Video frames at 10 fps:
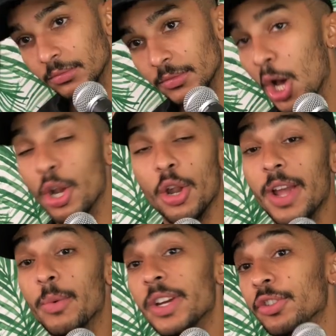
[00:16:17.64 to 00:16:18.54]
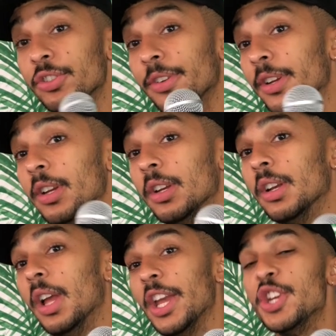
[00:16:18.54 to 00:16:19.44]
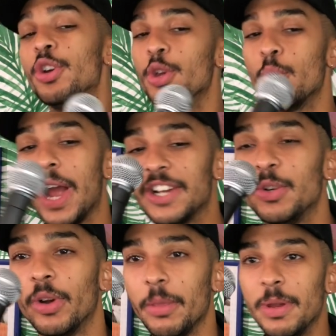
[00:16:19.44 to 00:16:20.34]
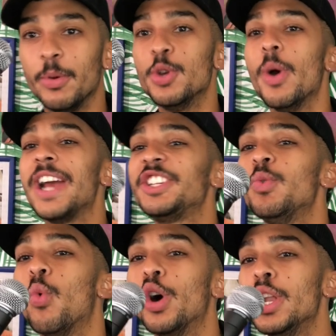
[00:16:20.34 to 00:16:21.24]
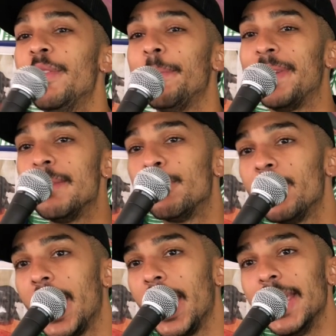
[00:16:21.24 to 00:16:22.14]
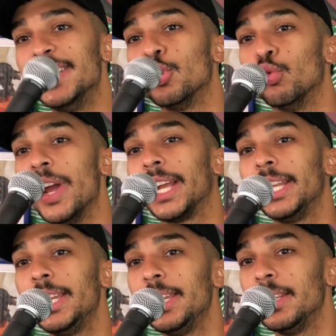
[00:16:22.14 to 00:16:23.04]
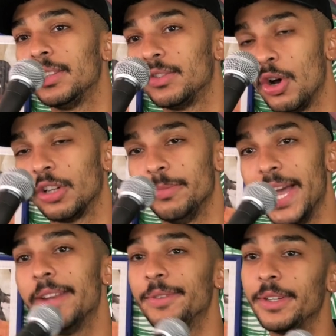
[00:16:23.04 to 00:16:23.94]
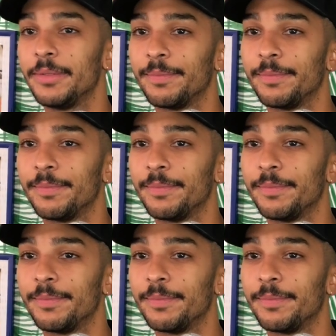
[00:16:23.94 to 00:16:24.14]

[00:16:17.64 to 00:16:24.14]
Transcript: No, no, no. I wish. You know, you were actually one like, of the people, you were just one of the people that indirectly talked me out of it.